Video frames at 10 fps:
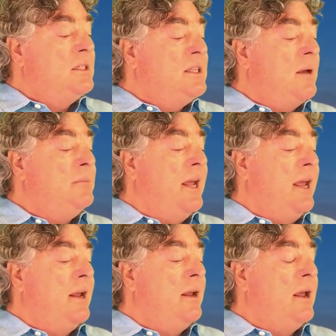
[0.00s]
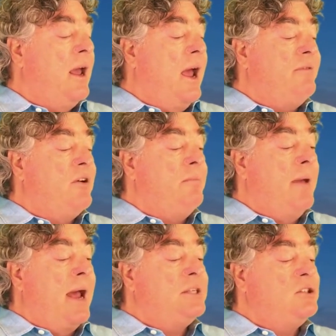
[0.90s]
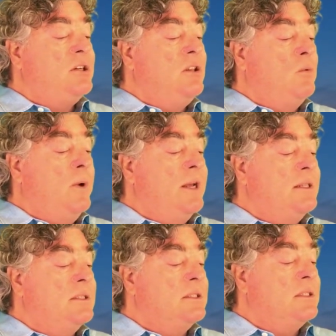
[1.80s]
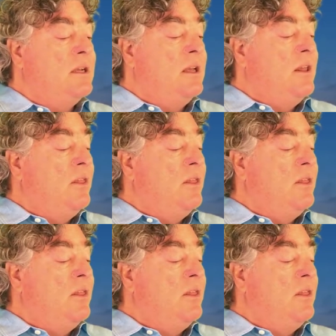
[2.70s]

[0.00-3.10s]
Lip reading: Someday, after mastering the winds,